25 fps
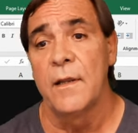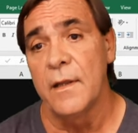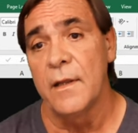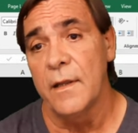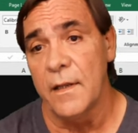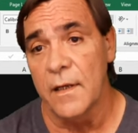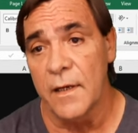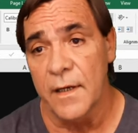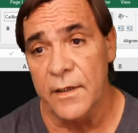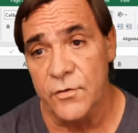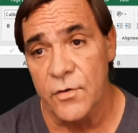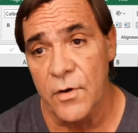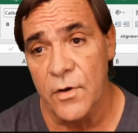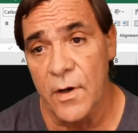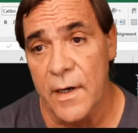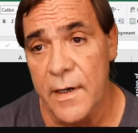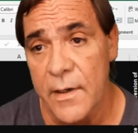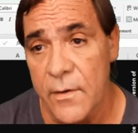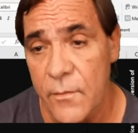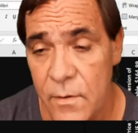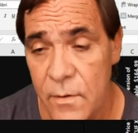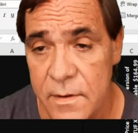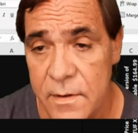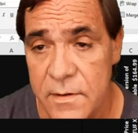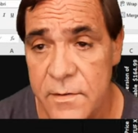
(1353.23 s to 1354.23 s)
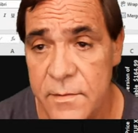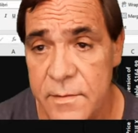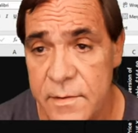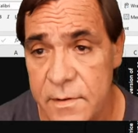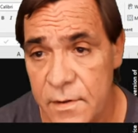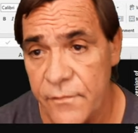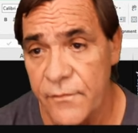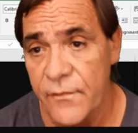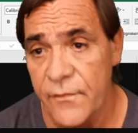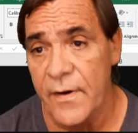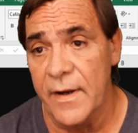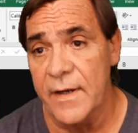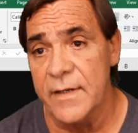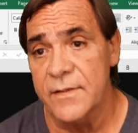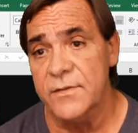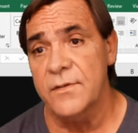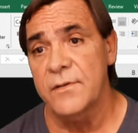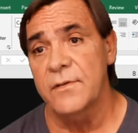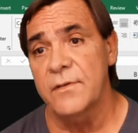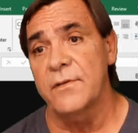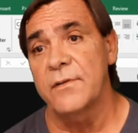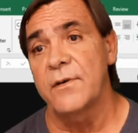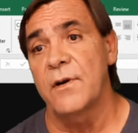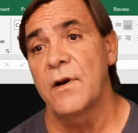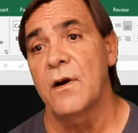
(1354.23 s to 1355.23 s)
electronic ones which are
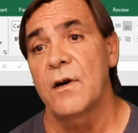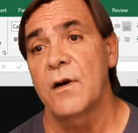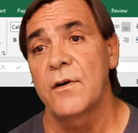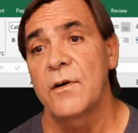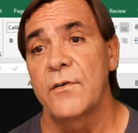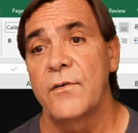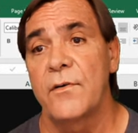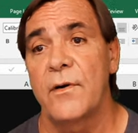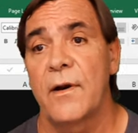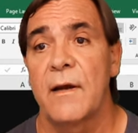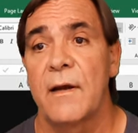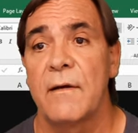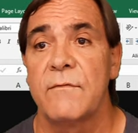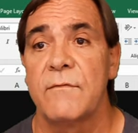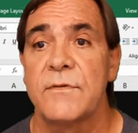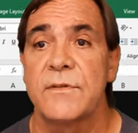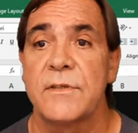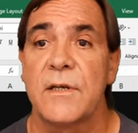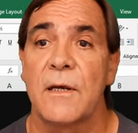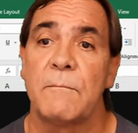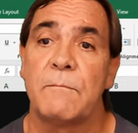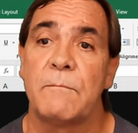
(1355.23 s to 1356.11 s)
faster than hard drives.